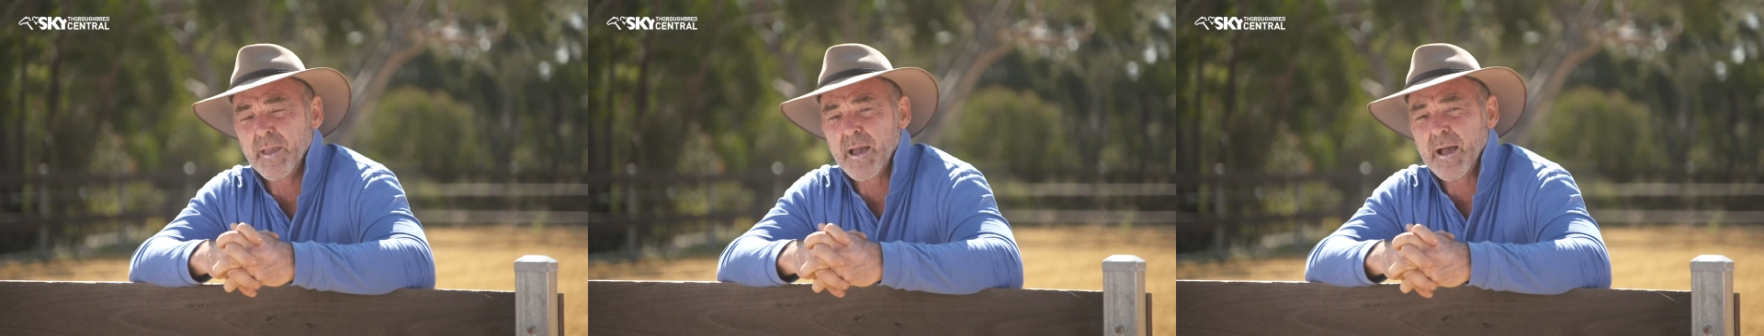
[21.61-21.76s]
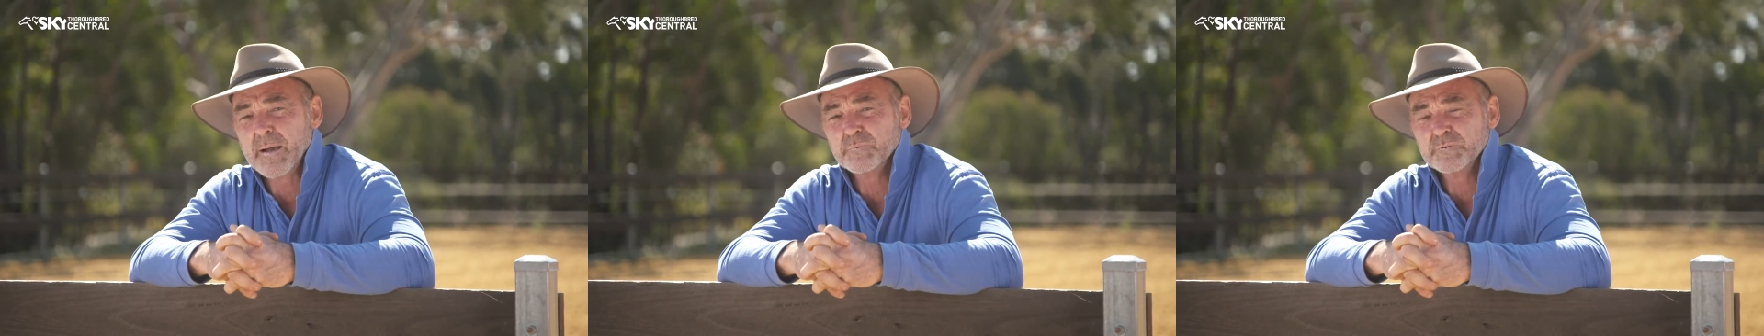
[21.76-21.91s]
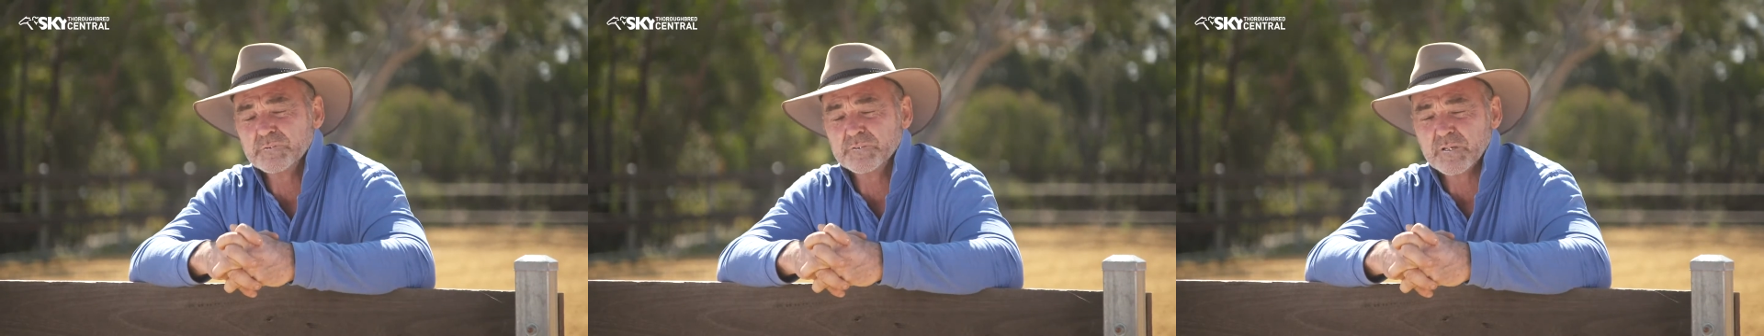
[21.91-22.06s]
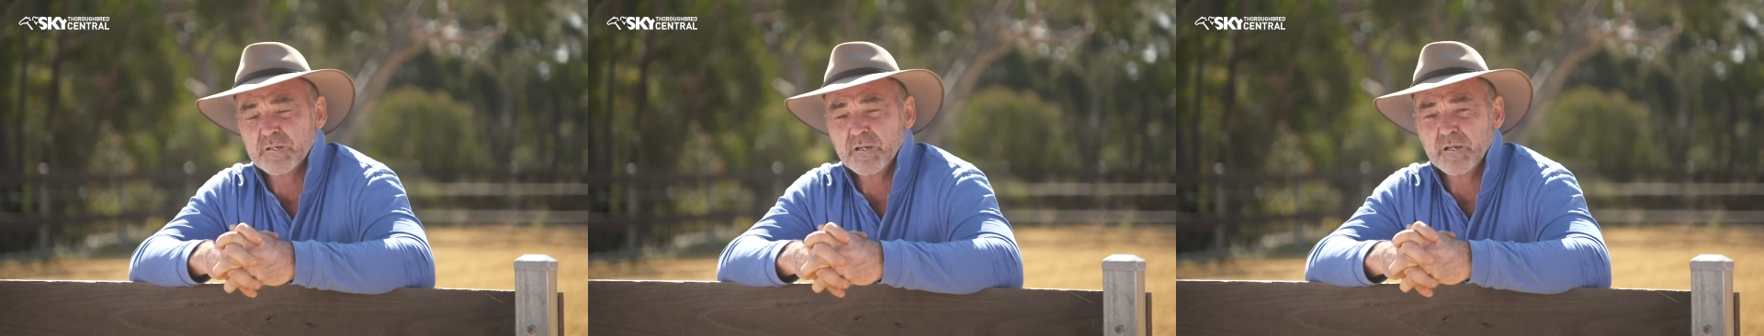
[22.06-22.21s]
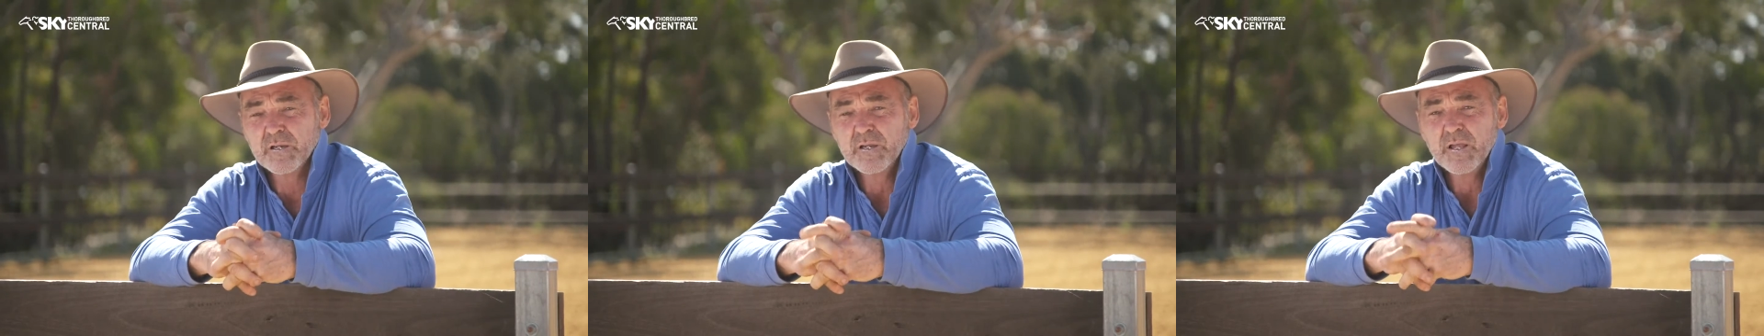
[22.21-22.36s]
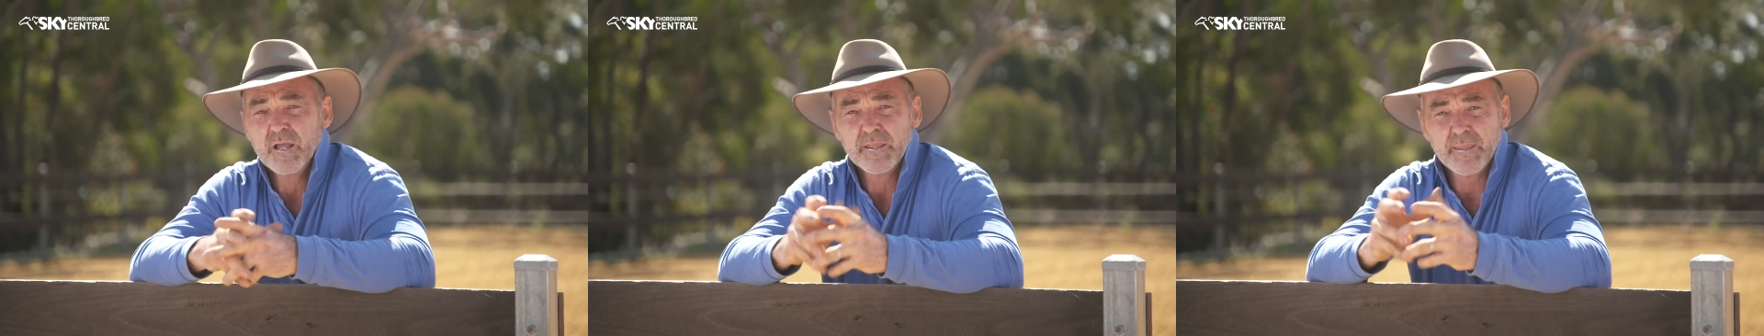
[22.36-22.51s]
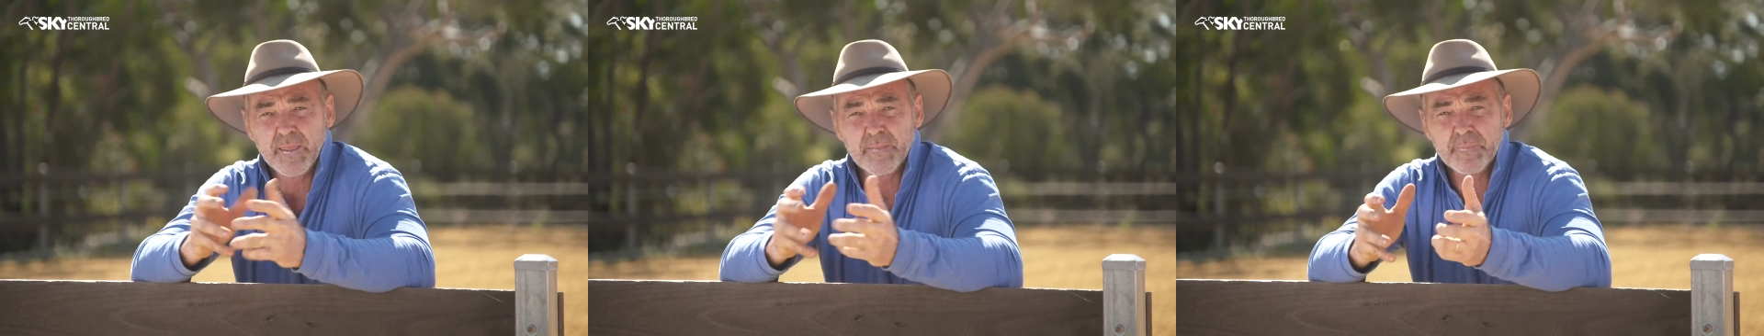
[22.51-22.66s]
able to
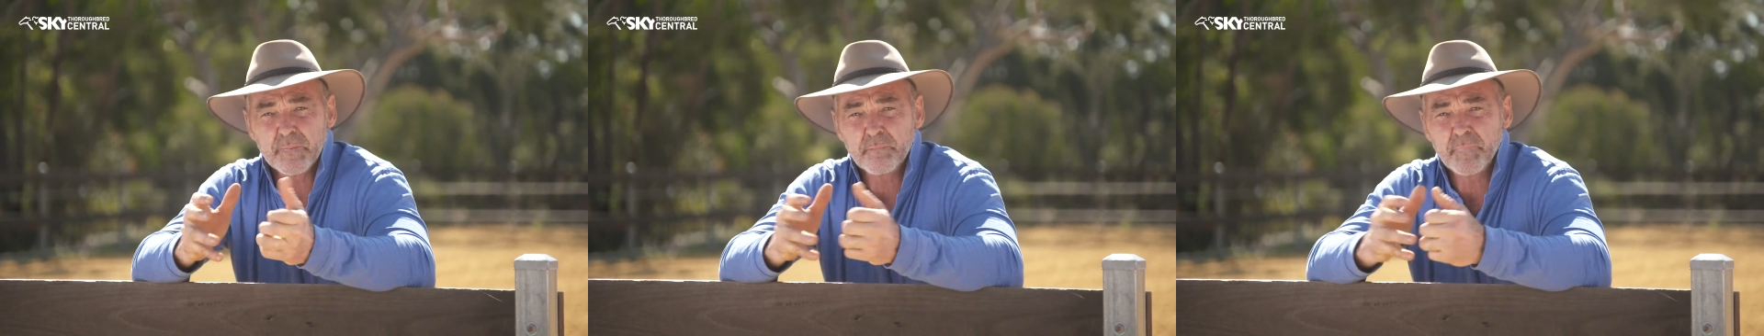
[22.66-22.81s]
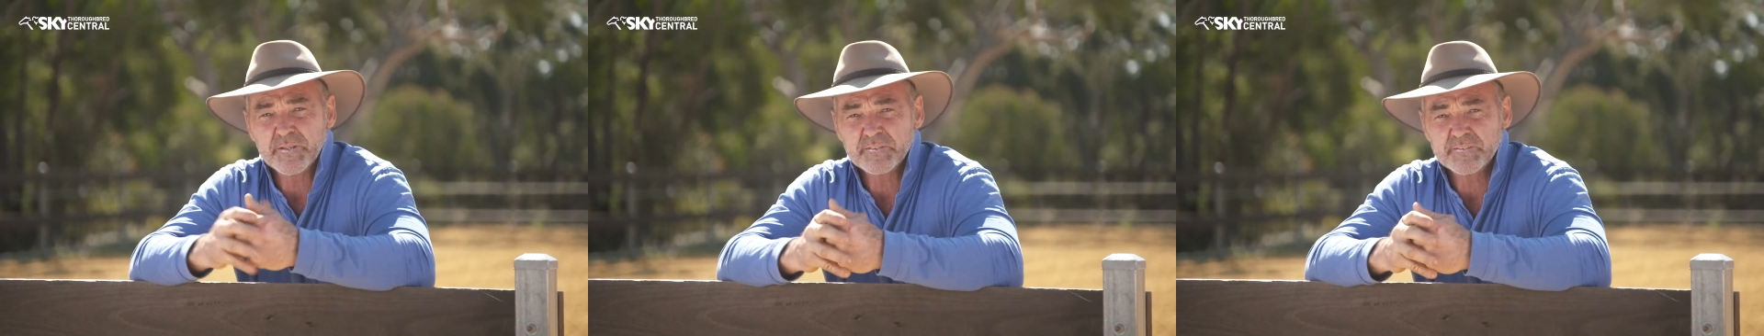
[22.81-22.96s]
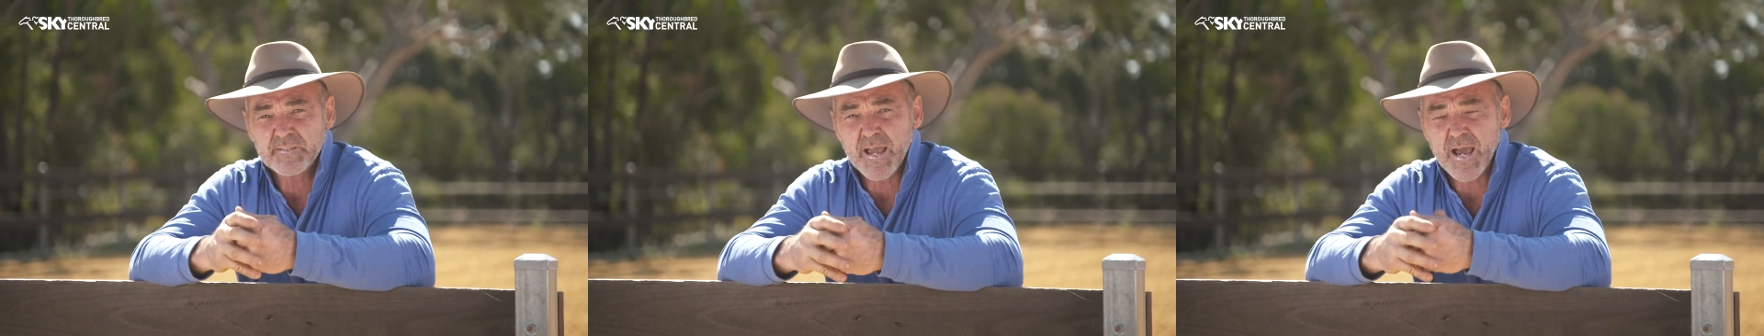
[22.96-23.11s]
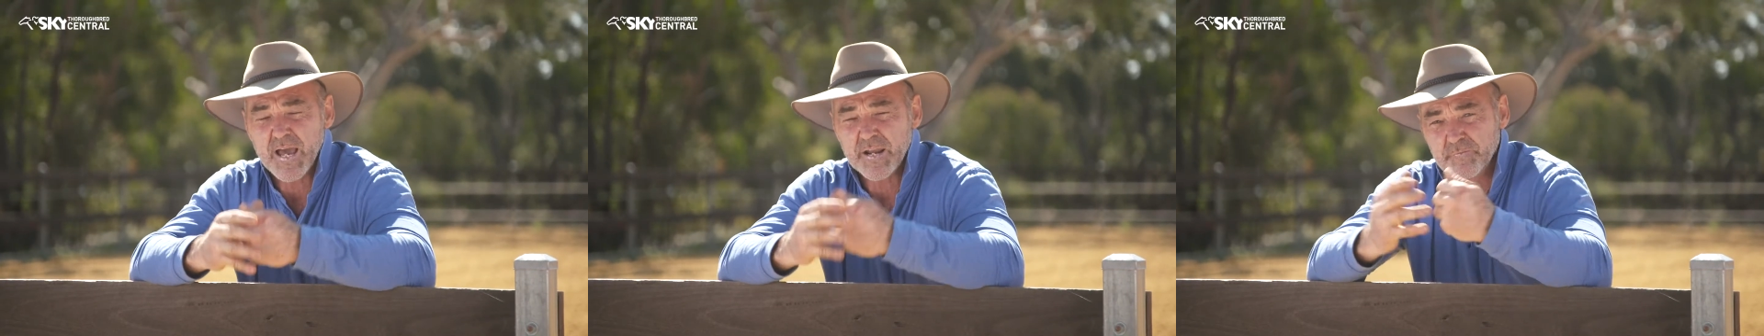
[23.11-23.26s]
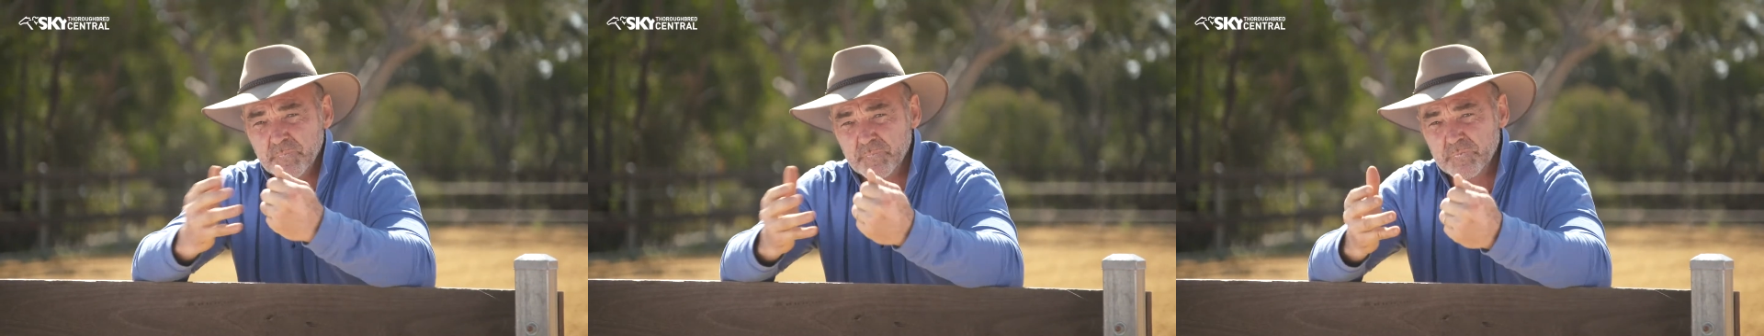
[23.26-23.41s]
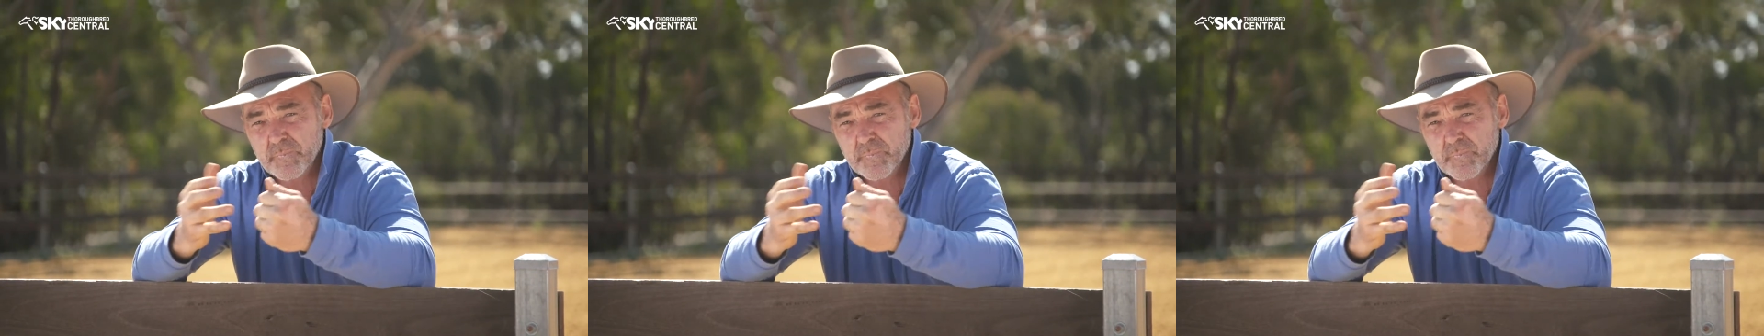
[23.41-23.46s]
get the best out of them,